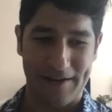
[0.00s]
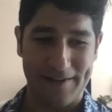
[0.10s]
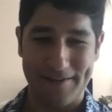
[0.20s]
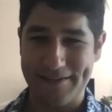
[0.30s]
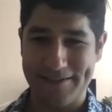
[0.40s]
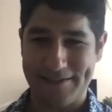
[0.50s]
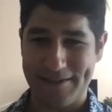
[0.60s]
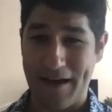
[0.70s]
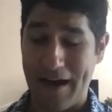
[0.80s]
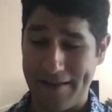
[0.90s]
at
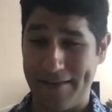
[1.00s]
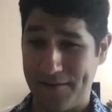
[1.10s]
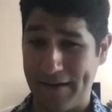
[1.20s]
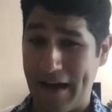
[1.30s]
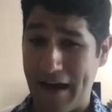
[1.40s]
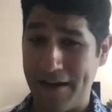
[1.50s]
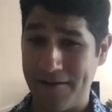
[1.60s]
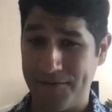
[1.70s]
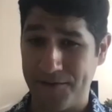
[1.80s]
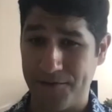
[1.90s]
least that, that I
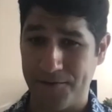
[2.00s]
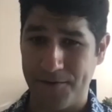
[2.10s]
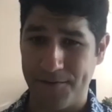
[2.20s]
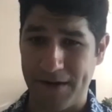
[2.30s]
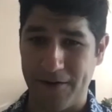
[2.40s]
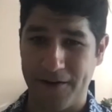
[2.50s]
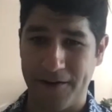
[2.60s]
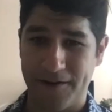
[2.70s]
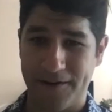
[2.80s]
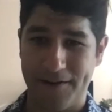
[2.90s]
view
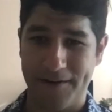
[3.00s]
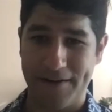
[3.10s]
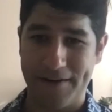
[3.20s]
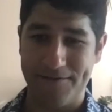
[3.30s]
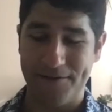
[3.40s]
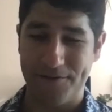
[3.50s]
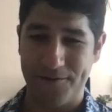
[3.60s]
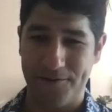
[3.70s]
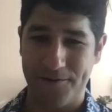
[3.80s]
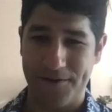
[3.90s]
America, and I
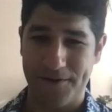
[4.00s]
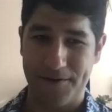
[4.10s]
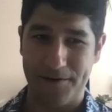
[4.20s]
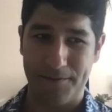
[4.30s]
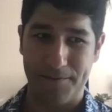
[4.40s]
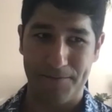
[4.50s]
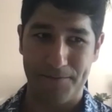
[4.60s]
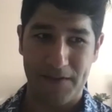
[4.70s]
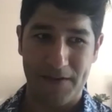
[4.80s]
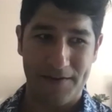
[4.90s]
view um,
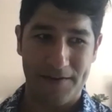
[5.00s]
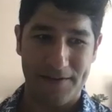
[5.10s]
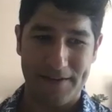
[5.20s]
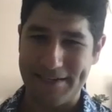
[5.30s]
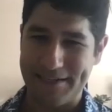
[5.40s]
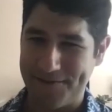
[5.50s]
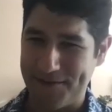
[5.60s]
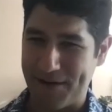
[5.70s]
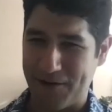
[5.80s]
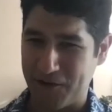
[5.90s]
the idea of the
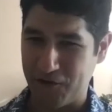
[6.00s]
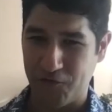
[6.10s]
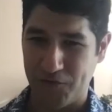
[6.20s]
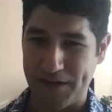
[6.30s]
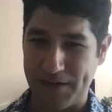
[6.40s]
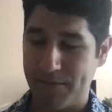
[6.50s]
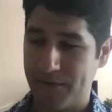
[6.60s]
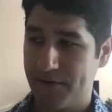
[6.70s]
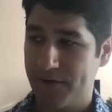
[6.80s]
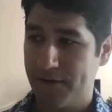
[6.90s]
American
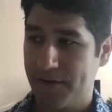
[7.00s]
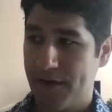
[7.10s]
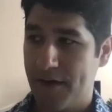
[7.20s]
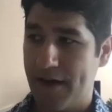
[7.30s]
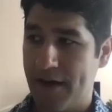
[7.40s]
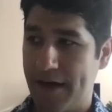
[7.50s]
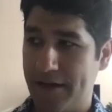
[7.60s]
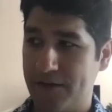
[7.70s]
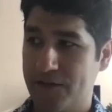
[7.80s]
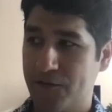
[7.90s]
dream.
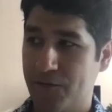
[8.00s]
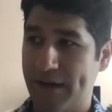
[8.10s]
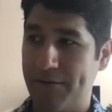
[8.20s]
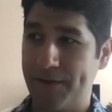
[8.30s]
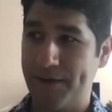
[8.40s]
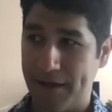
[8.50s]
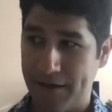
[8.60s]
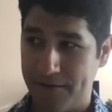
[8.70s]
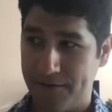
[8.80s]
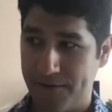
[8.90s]
And so what I would
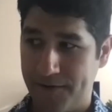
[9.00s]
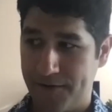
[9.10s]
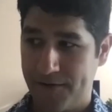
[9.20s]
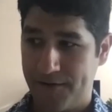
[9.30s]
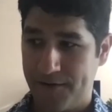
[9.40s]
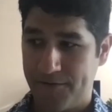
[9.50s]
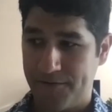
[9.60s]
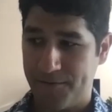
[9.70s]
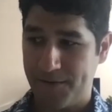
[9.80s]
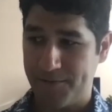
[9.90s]
love
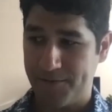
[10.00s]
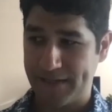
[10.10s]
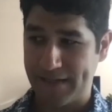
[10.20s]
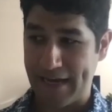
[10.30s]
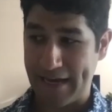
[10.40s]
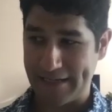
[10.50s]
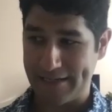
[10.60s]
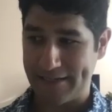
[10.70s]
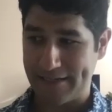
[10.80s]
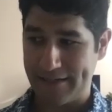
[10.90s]
for people to
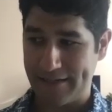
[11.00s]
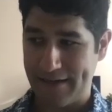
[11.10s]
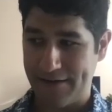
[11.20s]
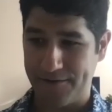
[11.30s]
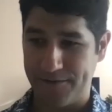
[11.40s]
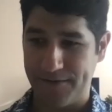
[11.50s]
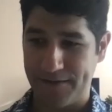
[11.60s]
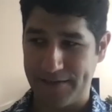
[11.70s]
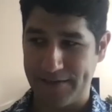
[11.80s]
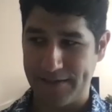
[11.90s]
get out of
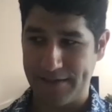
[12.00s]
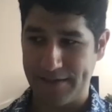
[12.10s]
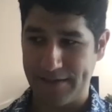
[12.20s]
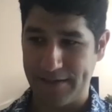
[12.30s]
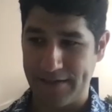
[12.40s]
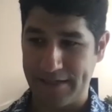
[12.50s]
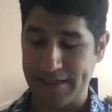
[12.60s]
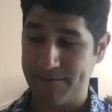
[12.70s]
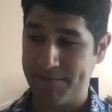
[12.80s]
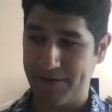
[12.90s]
this
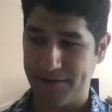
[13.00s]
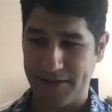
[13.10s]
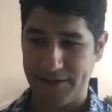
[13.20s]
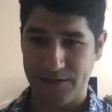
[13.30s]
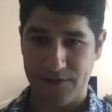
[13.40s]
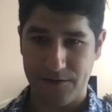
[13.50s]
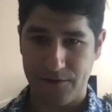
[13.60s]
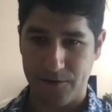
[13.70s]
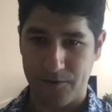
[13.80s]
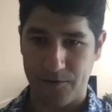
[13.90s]
experience on the
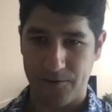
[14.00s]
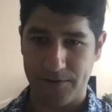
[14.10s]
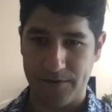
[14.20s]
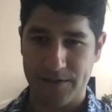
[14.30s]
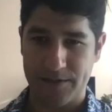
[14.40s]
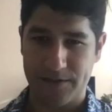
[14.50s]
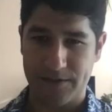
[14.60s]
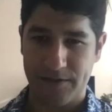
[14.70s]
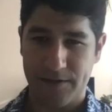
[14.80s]
whole is just